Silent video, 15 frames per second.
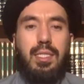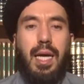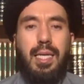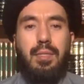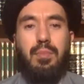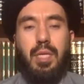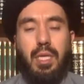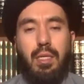
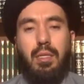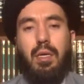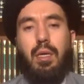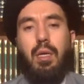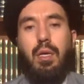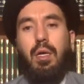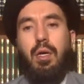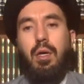What does
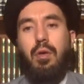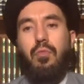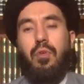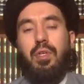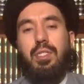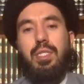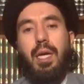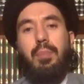that mean?
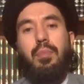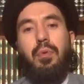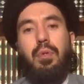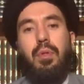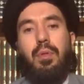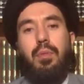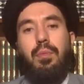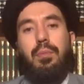For
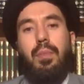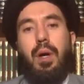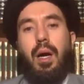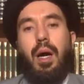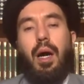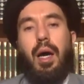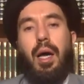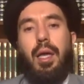
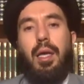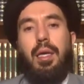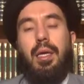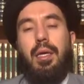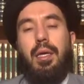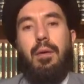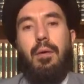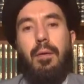example,
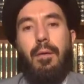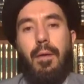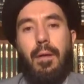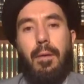I'm